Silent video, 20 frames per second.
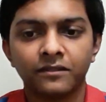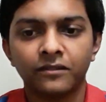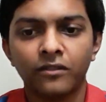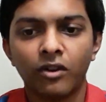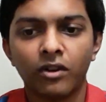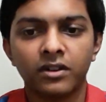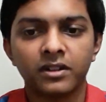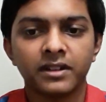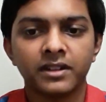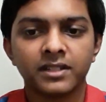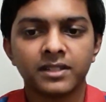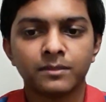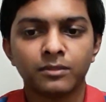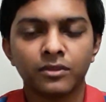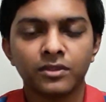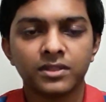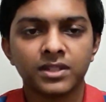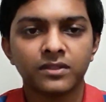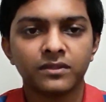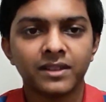font
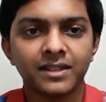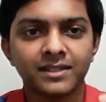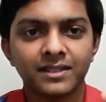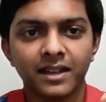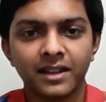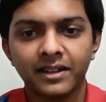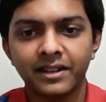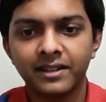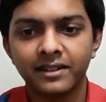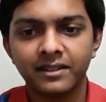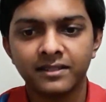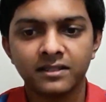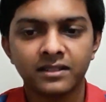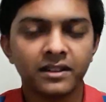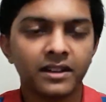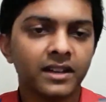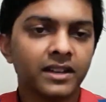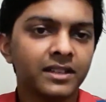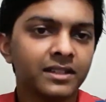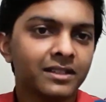responsiveness and it
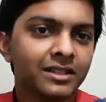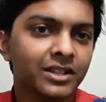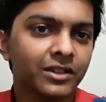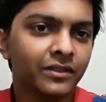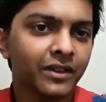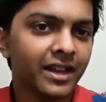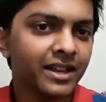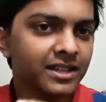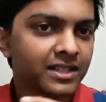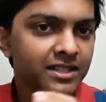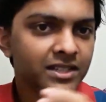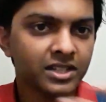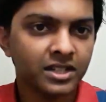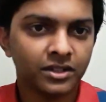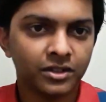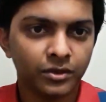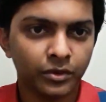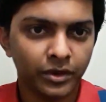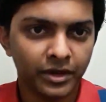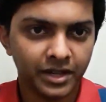doesn't really give any
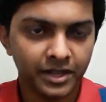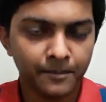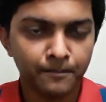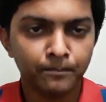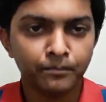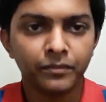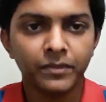shift to it